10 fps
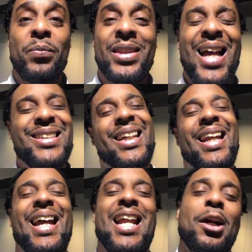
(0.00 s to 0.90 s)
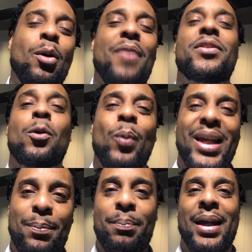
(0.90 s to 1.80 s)
Not saying they gotta go after the
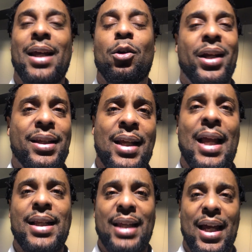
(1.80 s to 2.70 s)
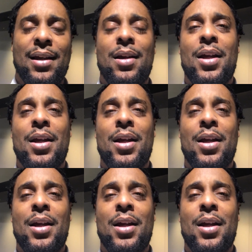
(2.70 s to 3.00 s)
weak men or anything like that,